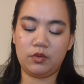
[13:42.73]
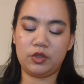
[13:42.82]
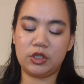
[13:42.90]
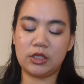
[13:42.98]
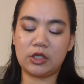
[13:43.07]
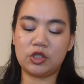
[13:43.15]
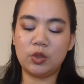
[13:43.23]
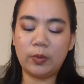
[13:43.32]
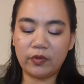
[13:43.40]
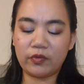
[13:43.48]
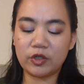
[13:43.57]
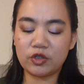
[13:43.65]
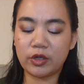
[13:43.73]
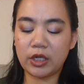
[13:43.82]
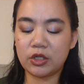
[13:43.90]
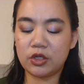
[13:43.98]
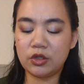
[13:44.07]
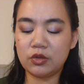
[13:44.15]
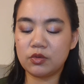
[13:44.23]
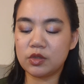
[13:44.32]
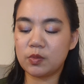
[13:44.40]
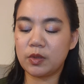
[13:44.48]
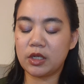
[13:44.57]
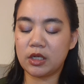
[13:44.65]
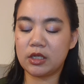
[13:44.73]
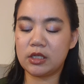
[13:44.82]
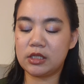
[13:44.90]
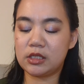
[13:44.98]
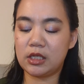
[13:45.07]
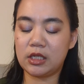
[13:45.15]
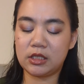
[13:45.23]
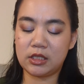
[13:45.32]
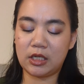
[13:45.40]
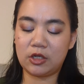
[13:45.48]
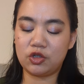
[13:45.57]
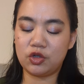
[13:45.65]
which is like super frustrating to use because it's like